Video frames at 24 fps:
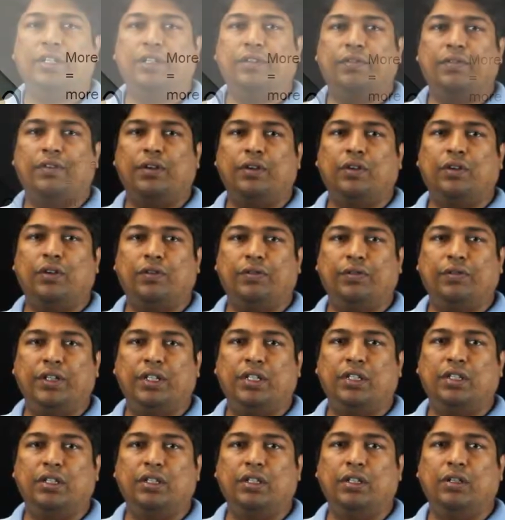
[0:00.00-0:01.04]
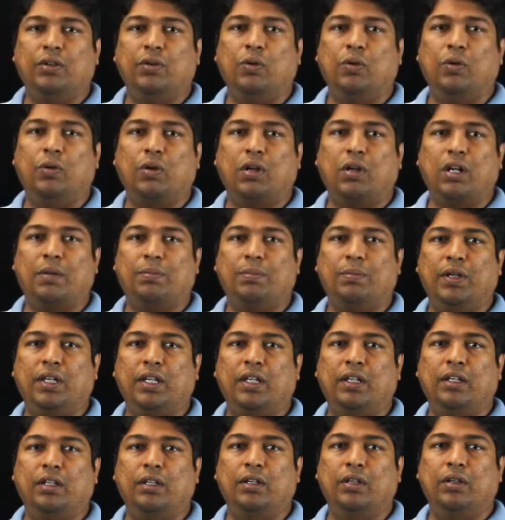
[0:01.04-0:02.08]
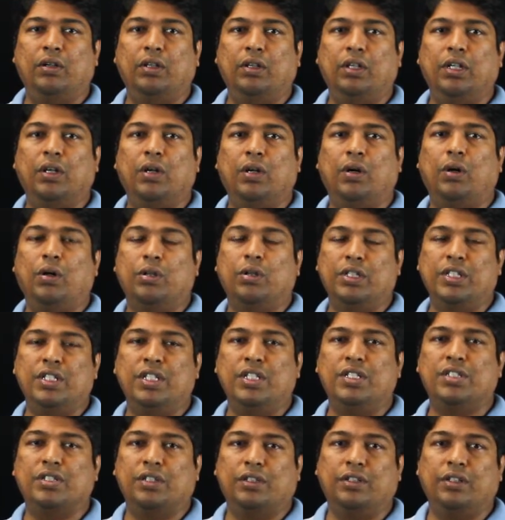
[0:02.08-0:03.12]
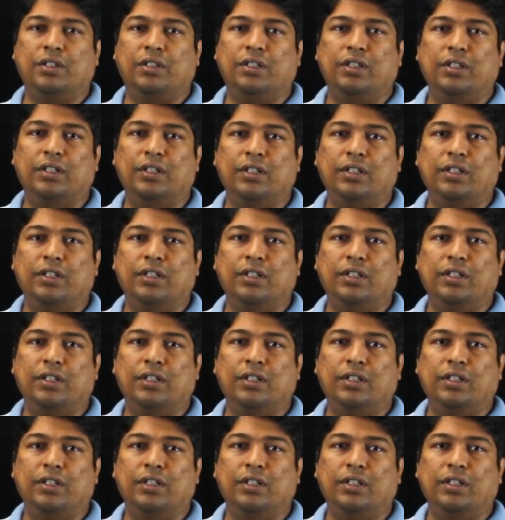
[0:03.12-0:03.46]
in front of it, overlapping on each other.